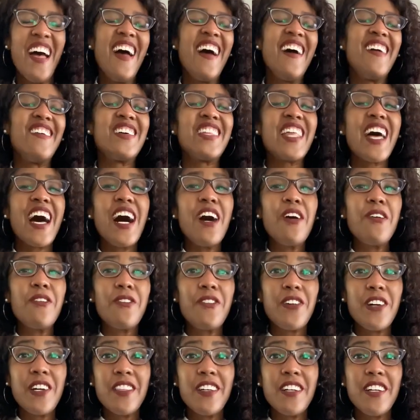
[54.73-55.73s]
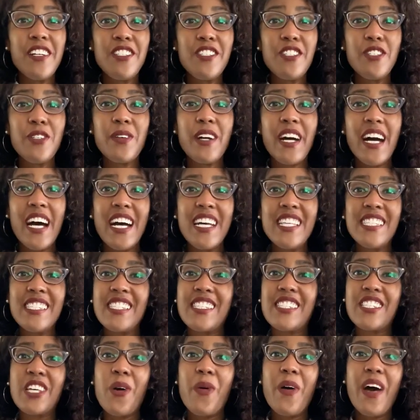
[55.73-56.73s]
without further ado, guys,
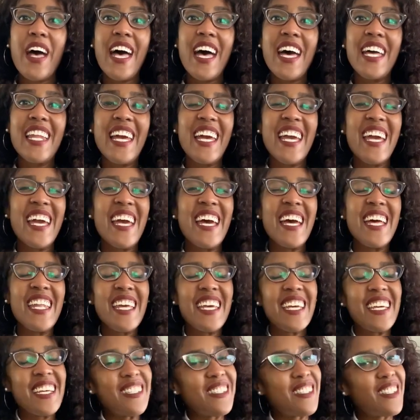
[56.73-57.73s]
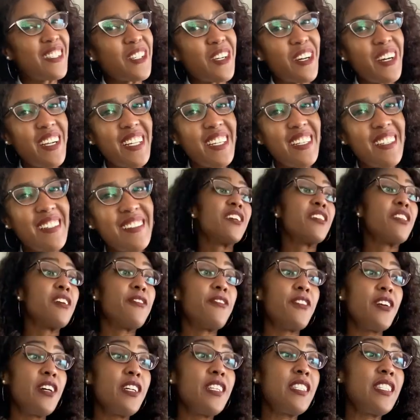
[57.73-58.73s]
let's go ahead and get started. So the
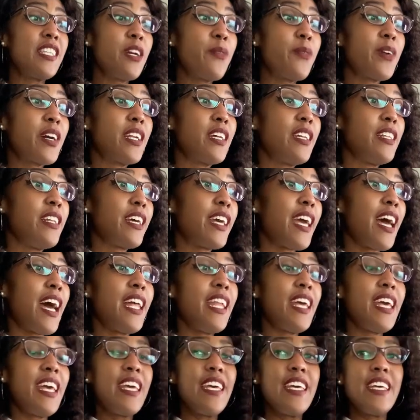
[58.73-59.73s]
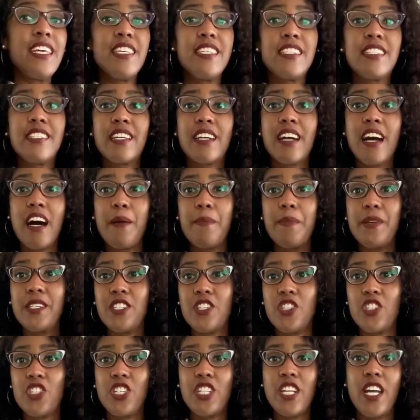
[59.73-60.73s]
first thing we're gonna look at is the
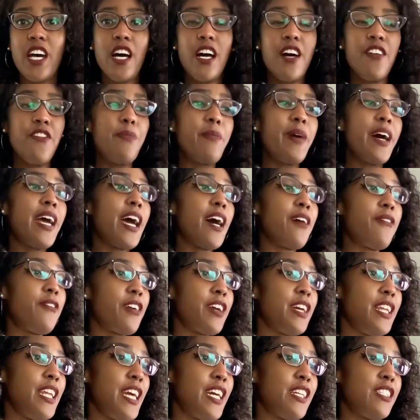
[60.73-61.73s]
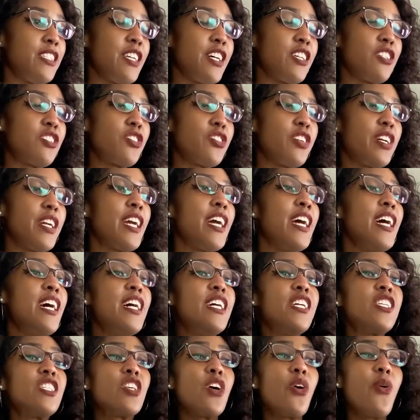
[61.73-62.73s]
composition of my African ancestry.
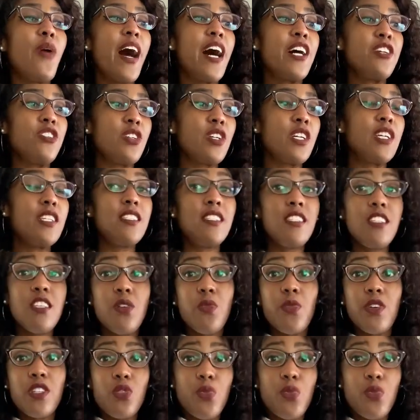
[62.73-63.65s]
So as you can see with